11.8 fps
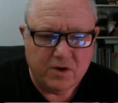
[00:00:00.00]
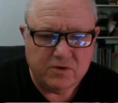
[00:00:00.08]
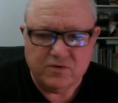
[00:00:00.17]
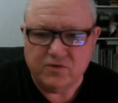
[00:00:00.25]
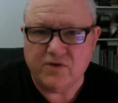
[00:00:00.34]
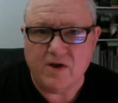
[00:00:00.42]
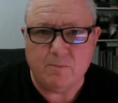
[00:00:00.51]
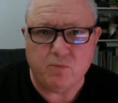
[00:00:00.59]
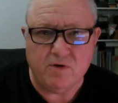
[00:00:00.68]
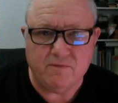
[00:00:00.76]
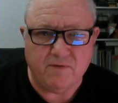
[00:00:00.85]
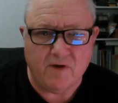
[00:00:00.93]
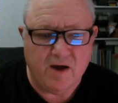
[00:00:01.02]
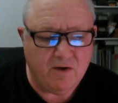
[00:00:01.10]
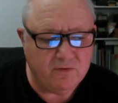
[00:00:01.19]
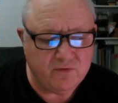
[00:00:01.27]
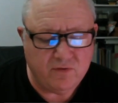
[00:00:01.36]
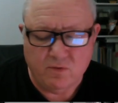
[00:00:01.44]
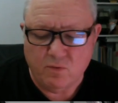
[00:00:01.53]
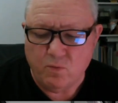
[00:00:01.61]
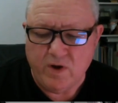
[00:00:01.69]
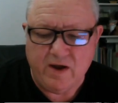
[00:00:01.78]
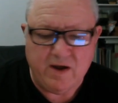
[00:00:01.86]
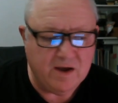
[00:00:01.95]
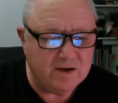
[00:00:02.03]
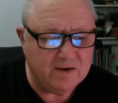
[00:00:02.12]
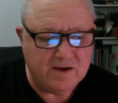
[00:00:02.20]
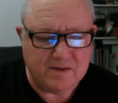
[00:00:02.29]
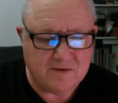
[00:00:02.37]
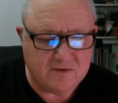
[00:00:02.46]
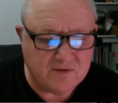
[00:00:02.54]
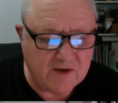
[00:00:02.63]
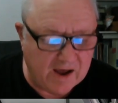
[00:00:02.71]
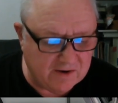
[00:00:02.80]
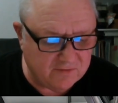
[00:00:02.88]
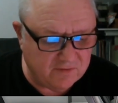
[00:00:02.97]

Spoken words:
to send print files. We can get the status